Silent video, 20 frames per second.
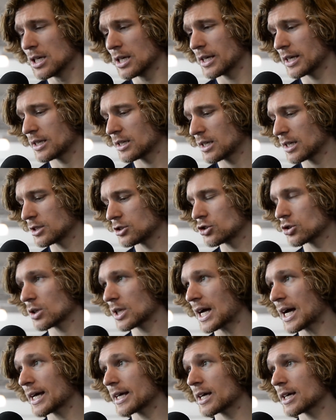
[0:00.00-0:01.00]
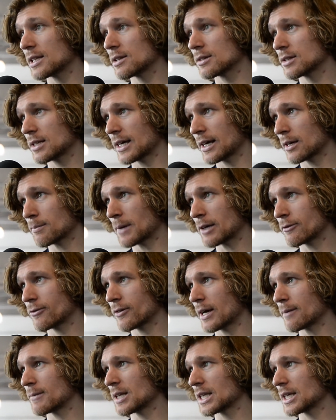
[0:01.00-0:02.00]
in July. I'll take my
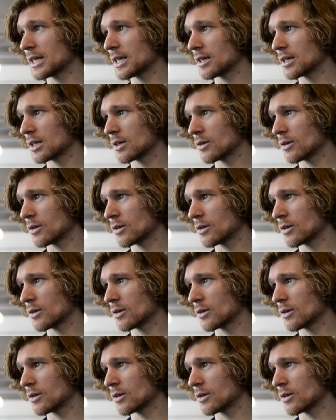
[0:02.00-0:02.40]
family.